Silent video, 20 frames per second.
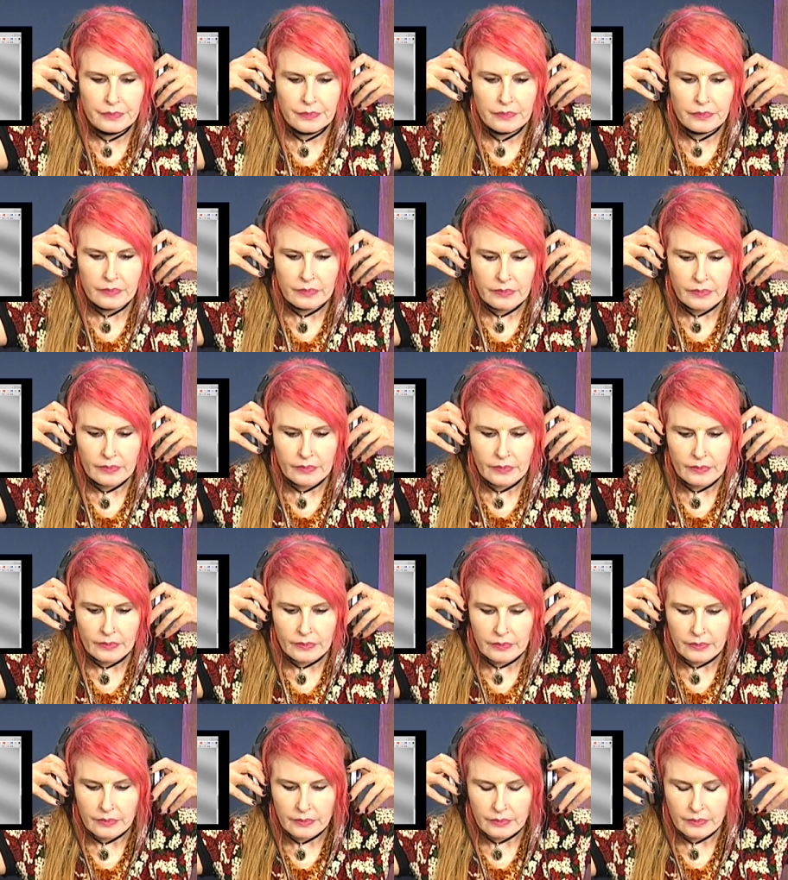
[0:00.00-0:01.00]

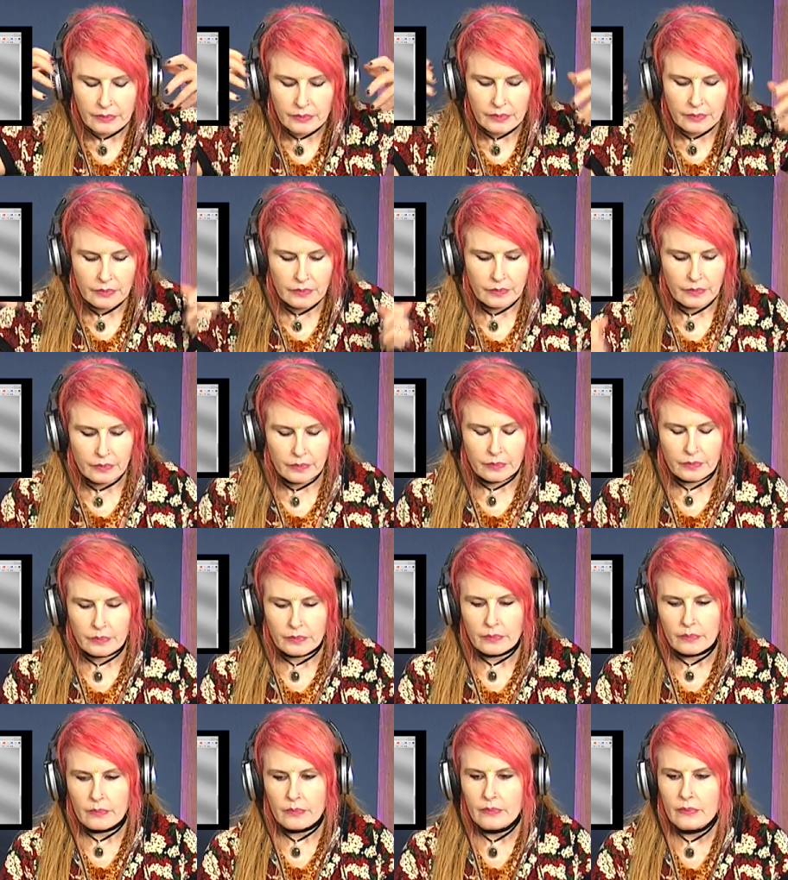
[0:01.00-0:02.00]

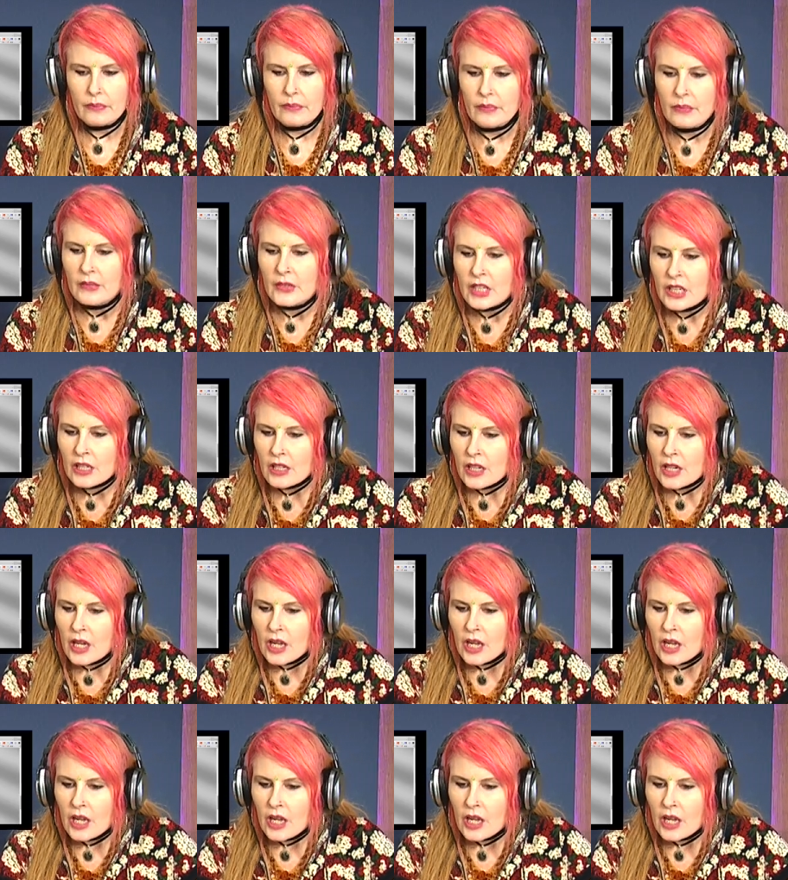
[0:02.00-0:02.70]
(silence)